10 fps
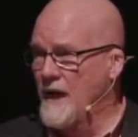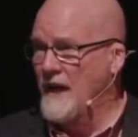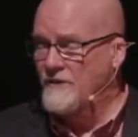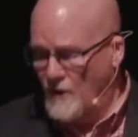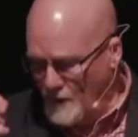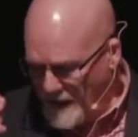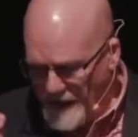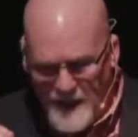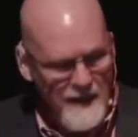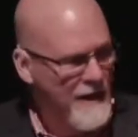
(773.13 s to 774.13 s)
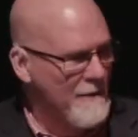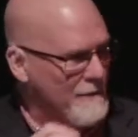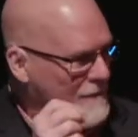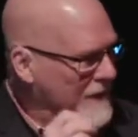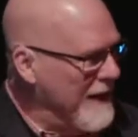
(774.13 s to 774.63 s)
And so he
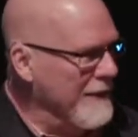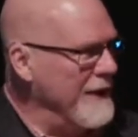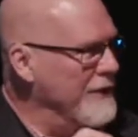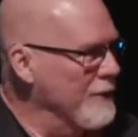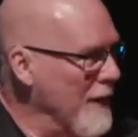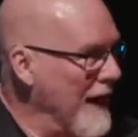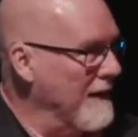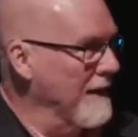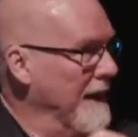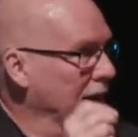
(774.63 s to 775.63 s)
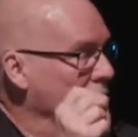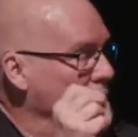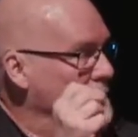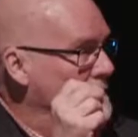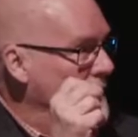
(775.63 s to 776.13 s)
very directly,
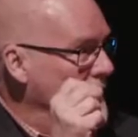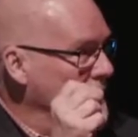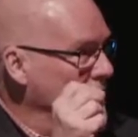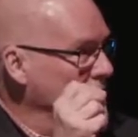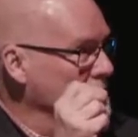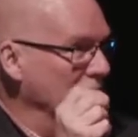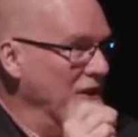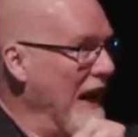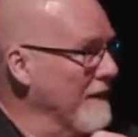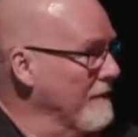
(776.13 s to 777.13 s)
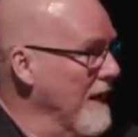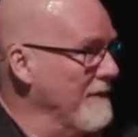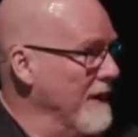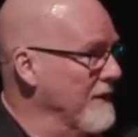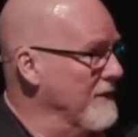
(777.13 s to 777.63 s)
very much out of love
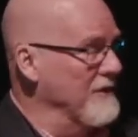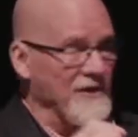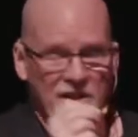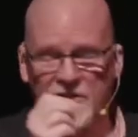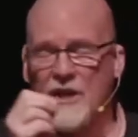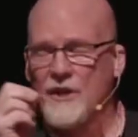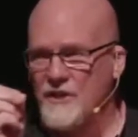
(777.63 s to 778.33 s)
and concern says,